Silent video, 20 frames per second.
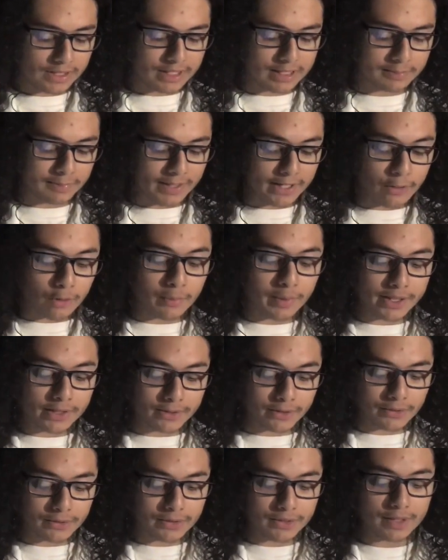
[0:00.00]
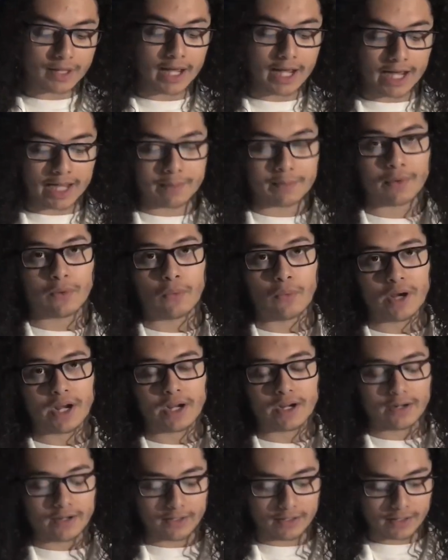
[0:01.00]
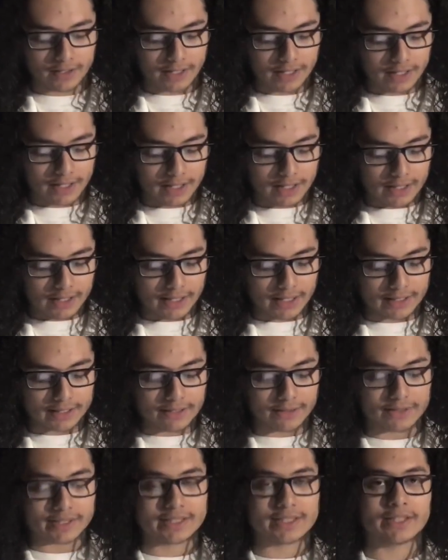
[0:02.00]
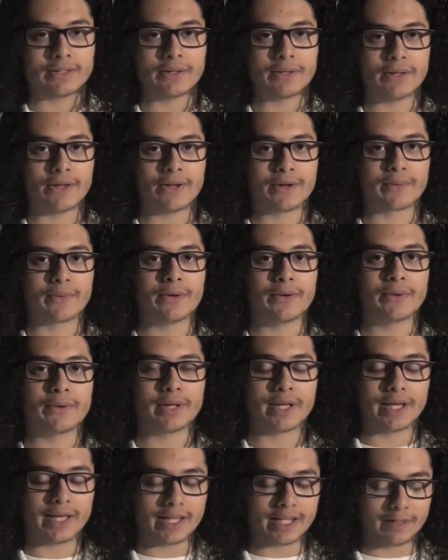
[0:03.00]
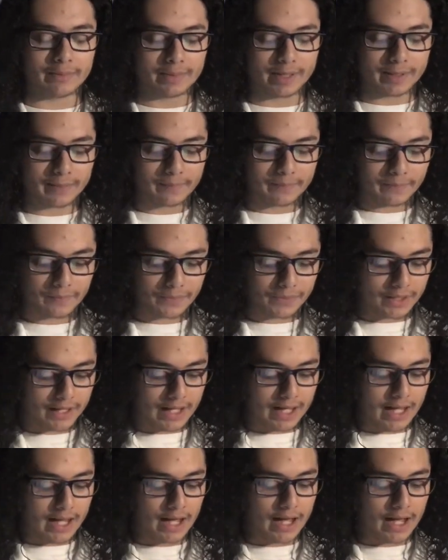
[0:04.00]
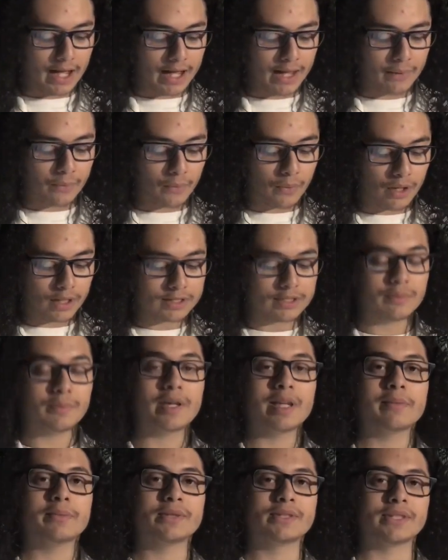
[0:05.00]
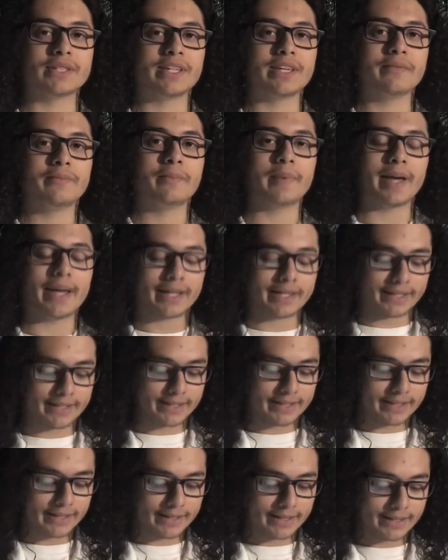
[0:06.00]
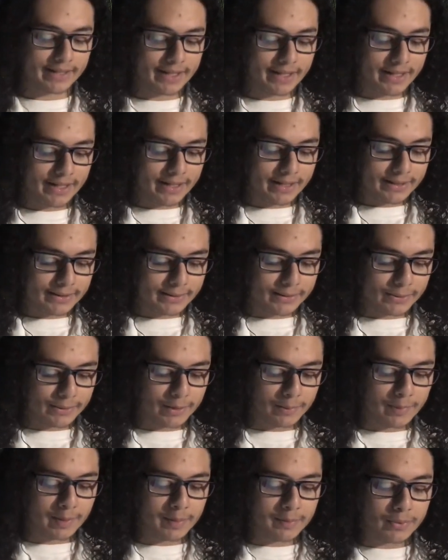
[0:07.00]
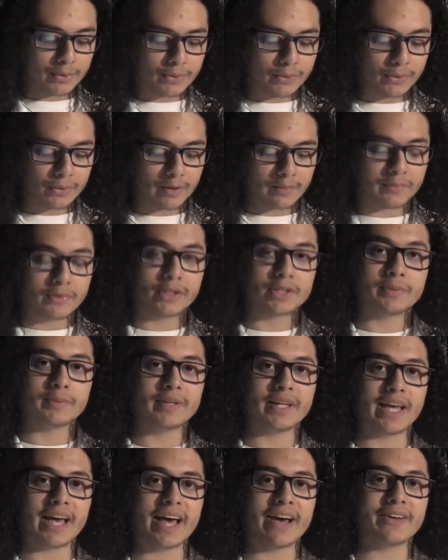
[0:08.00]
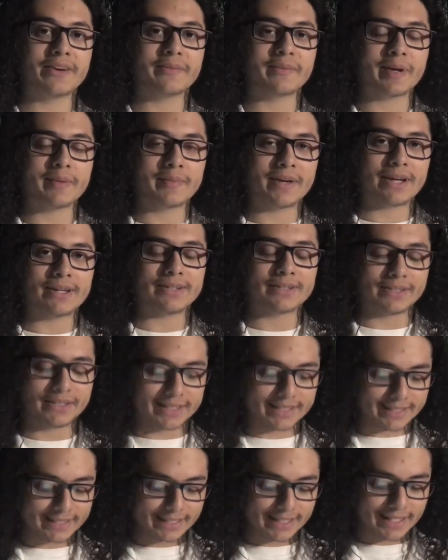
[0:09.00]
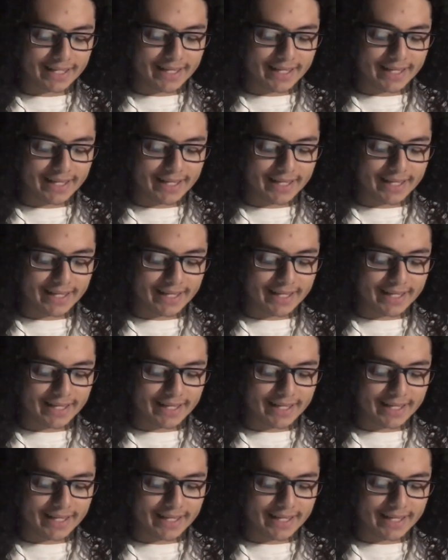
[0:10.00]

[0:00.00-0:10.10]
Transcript: Despite all my growth, I am aware that there is still a long road ahead of me. I want to be able to give back to the people who have pushed me out of my boundaries,